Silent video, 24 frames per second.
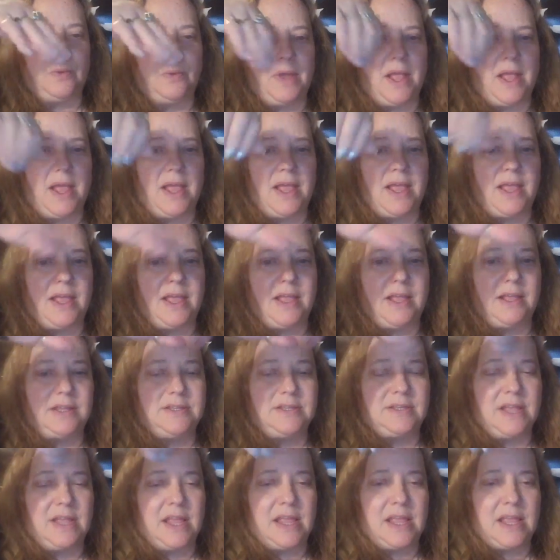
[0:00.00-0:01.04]
away and
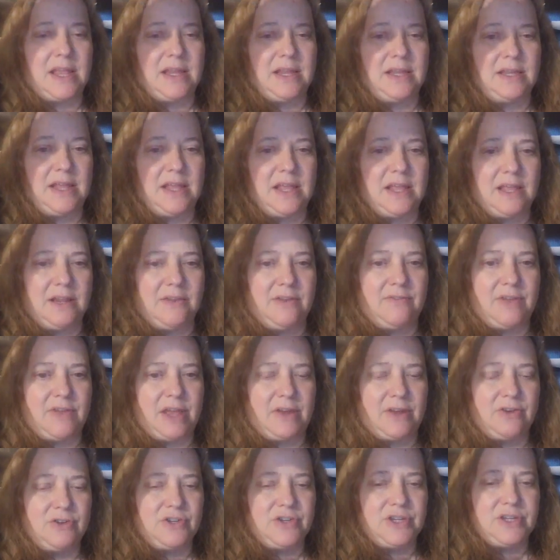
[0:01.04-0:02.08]
take any negative
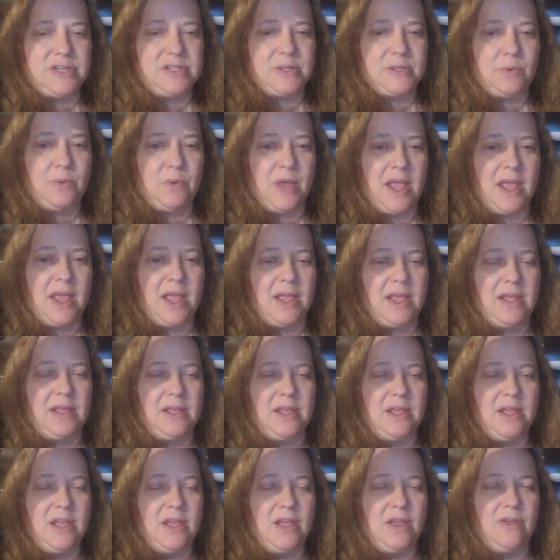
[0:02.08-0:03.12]
energies away
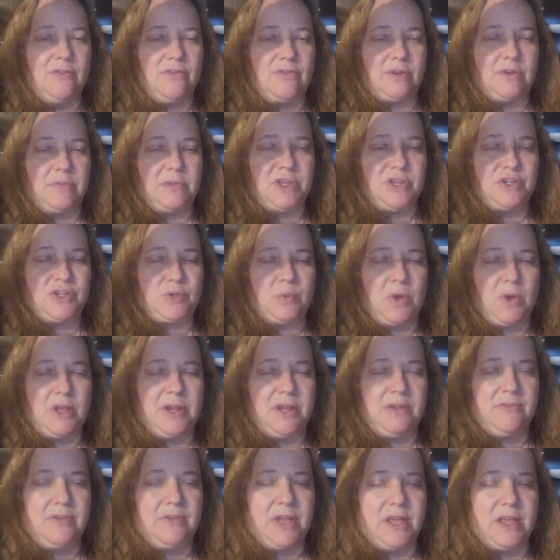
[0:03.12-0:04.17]
from each one
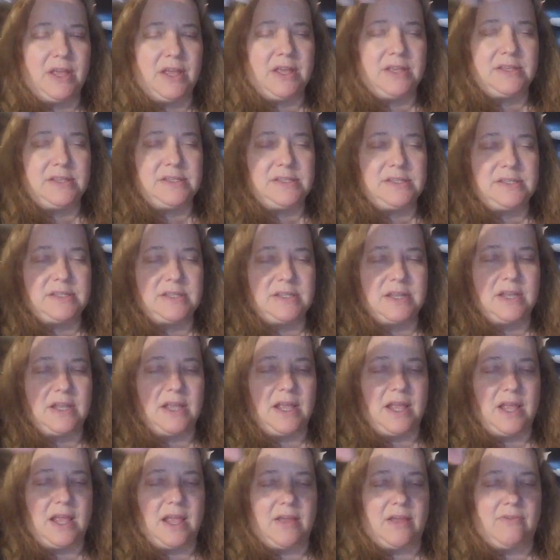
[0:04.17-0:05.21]
of us,
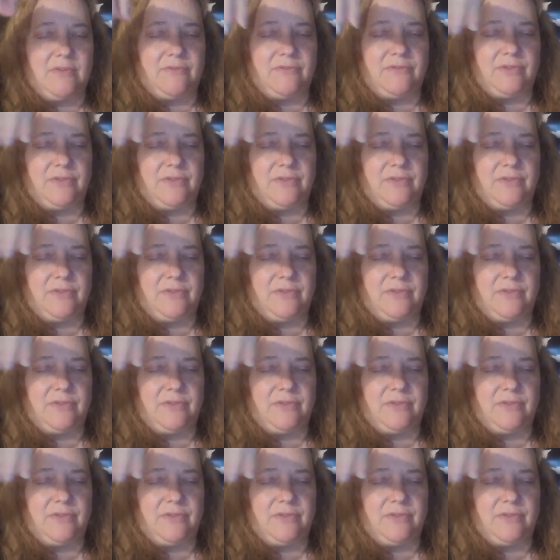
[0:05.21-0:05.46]
and